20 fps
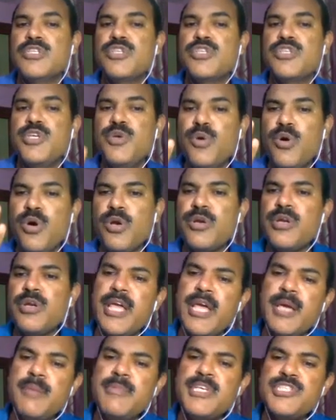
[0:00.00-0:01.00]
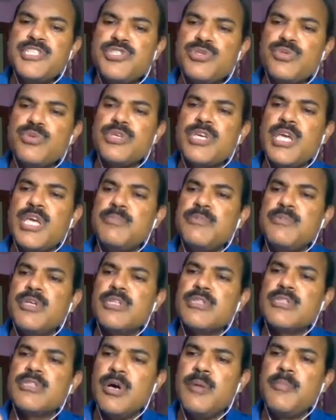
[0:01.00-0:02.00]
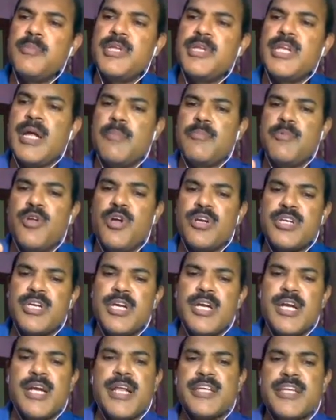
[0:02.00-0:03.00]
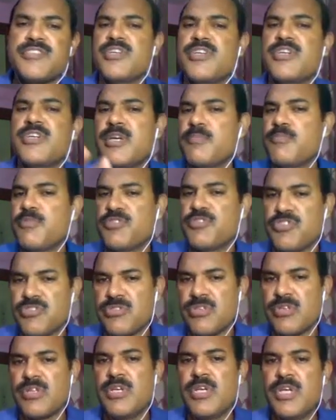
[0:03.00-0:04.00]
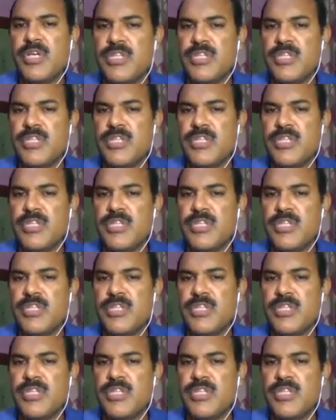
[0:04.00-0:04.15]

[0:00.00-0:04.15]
So your aim is to keep the thumb in abducted and extended position.